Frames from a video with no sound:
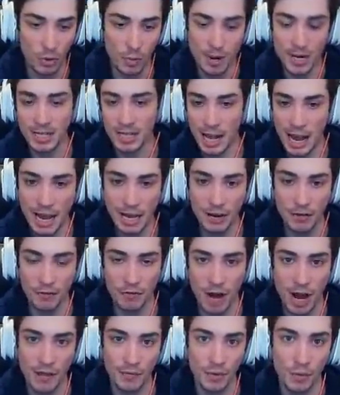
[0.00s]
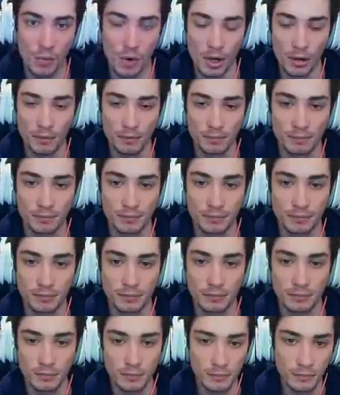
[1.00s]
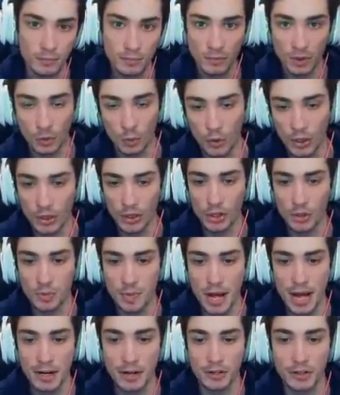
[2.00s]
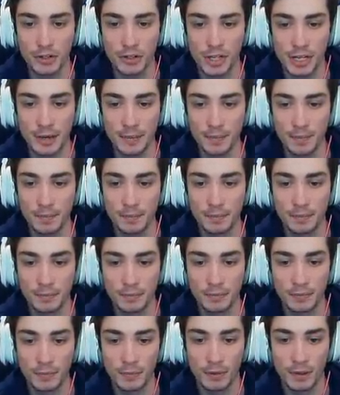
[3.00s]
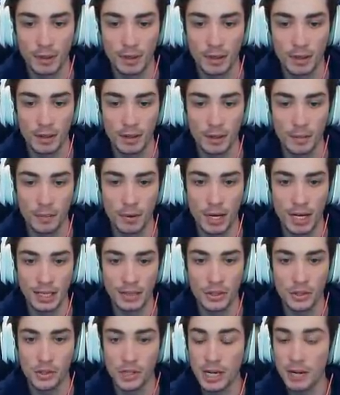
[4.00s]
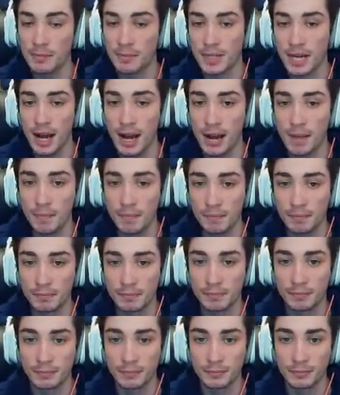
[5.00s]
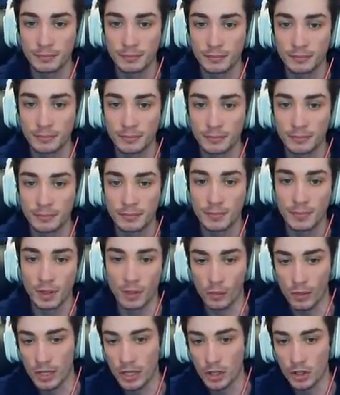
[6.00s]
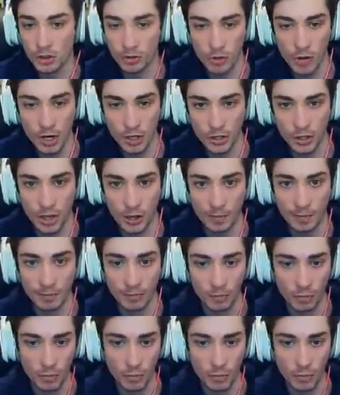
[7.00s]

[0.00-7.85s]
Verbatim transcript: We'll be tied at 5 and 1 with this Packers team. But at the same time, we just crushed them.